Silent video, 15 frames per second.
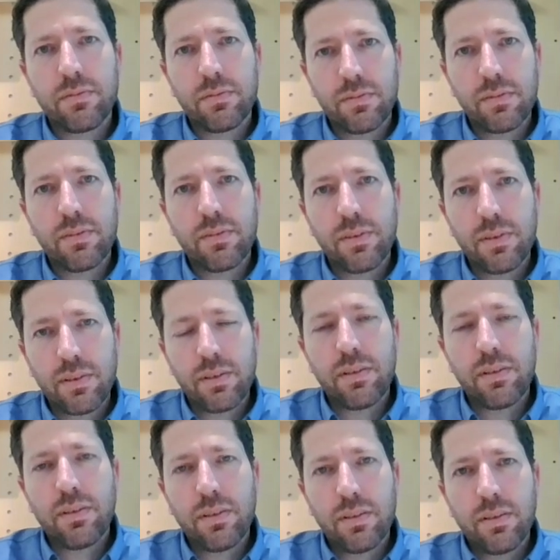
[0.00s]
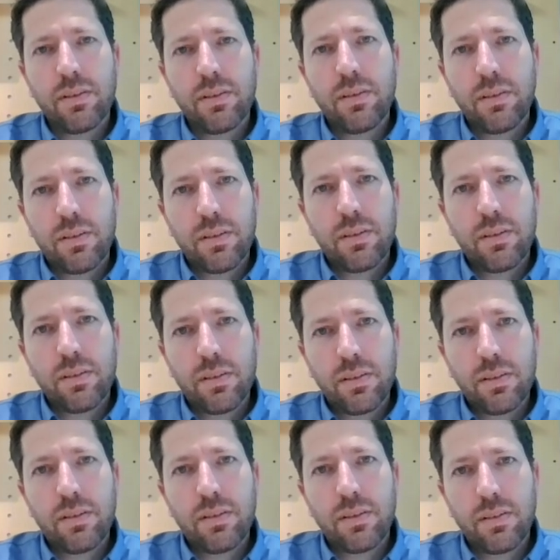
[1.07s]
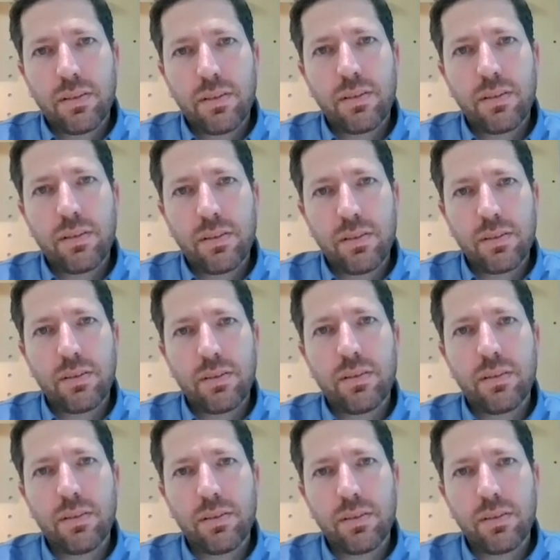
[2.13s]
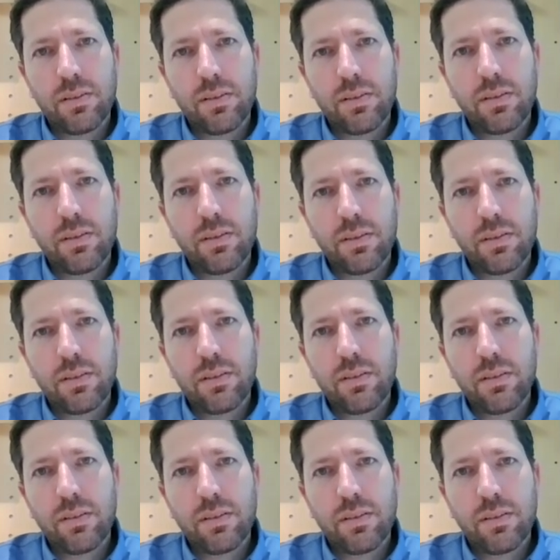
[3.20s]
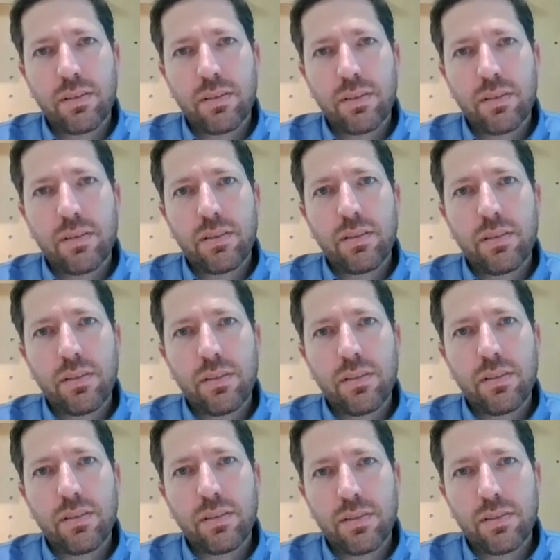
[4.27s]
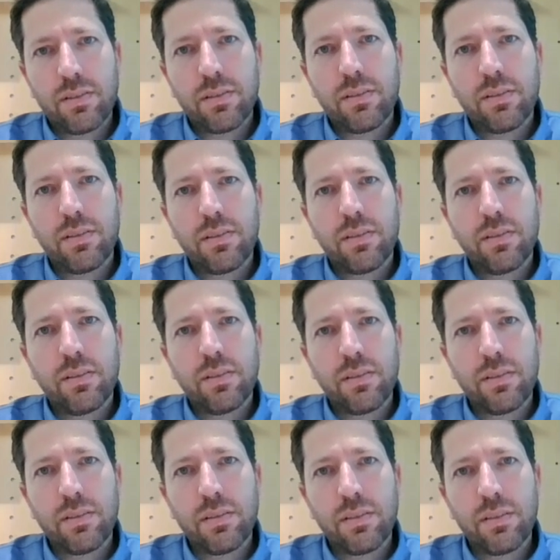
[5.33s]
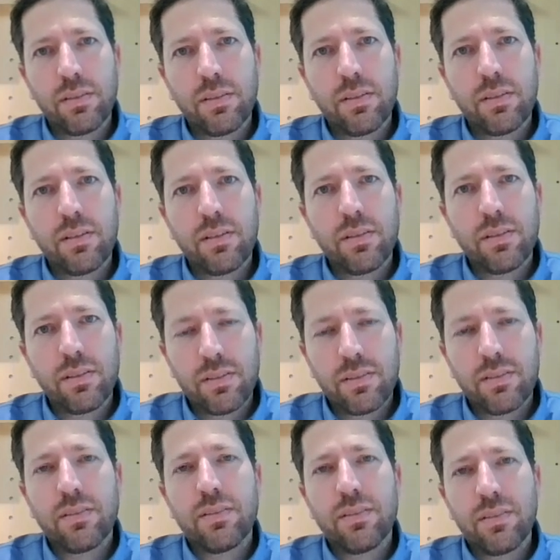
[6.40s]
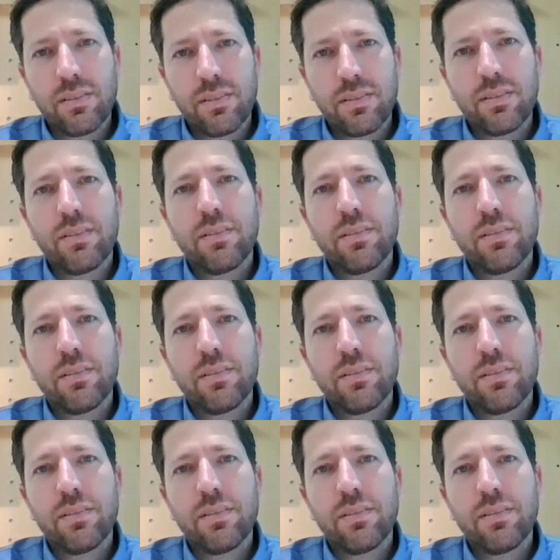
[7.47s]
This person isn't speaking.